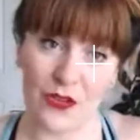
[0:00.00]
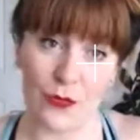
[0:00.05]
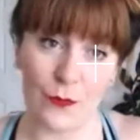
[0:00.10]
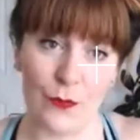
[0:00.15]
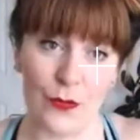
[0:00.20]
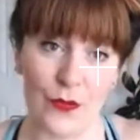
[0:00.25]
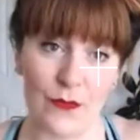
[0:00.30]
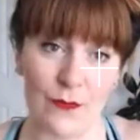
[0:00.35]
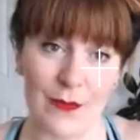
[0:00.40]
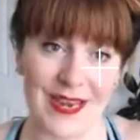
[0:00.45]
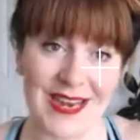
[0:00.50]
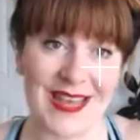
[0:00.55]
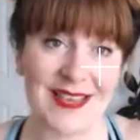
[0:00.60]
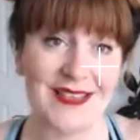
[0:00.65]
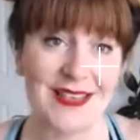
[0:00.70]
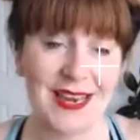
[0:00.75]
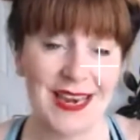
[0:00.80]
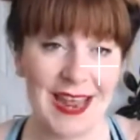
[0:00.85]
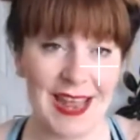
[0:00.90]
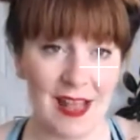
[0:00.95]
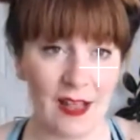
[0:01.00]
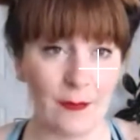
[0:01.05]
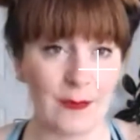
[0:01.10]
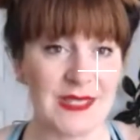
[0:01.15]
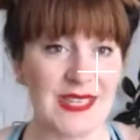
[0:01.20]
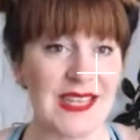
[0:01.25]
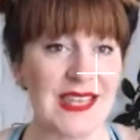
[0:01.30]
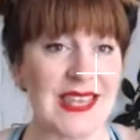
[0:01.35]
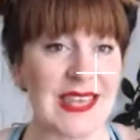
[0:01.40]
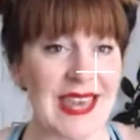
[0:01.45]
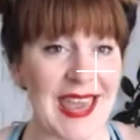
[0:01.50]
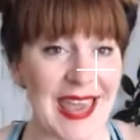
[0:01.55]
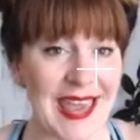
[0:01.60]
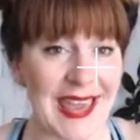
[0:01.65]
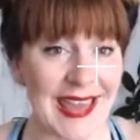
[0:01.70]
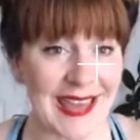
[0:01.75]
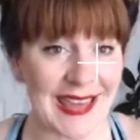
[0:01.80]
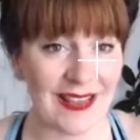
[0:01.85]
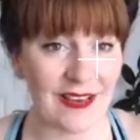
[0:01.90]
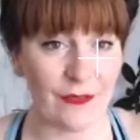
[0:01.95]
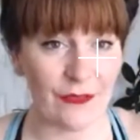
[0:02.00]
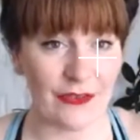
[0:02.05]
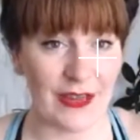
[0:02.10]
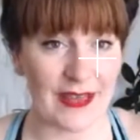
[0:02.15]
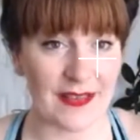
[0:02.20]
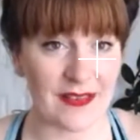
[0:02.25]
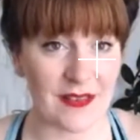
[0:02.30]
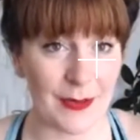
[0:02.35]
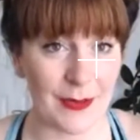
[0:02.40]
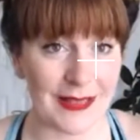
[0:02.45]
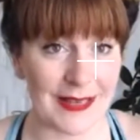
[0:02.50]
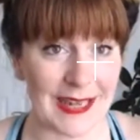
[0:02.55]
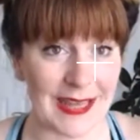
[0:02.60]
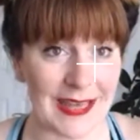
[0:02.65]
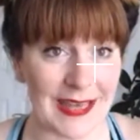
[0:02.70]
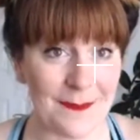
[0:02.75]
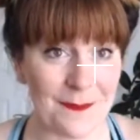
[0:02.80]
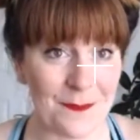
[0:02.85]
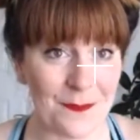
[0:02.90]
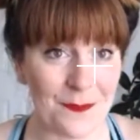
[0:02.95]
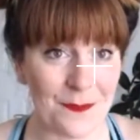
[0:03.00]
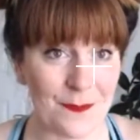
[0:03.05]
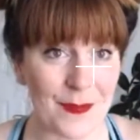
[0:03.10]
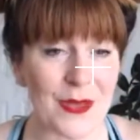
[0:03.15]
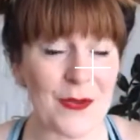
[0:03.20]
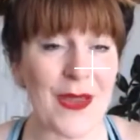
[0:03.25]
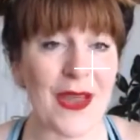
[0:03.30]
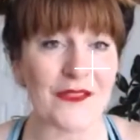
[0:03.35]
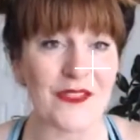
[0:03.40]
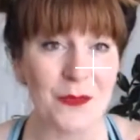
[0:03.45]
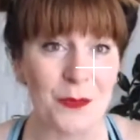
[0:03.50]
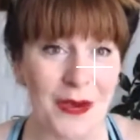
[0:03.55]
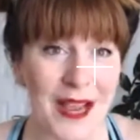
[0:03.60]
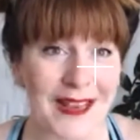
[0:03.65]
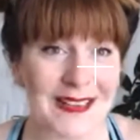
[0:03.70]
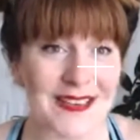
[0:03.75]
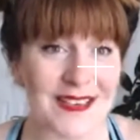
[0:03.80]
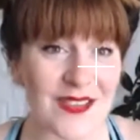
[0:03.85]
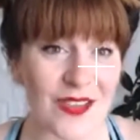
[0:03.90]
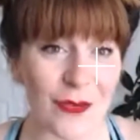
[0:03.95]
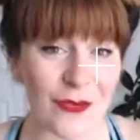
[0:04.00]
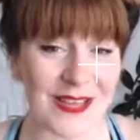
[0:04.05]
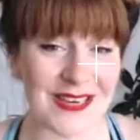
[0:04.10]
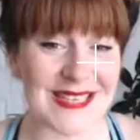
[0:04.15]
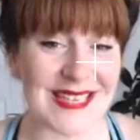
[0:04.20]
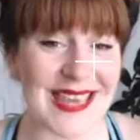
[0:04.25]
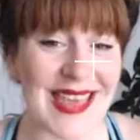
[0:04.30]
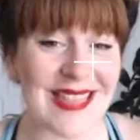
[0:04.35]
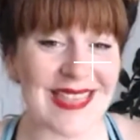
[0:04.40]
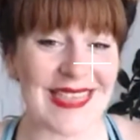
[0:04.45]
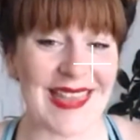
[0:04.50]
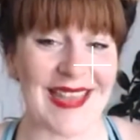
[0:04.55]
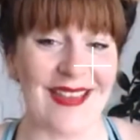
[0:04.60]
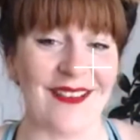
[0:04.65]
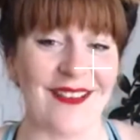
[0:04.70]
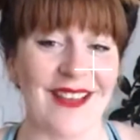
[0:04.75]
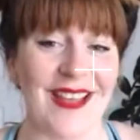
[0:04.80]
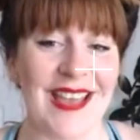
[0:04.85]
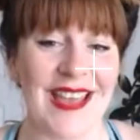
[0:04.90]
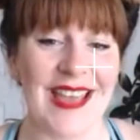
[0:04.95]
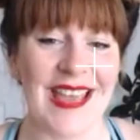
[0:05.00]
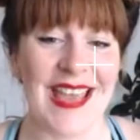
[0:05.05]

with your movement is going to help to gain flexibility, but you have to practice yoga to get there.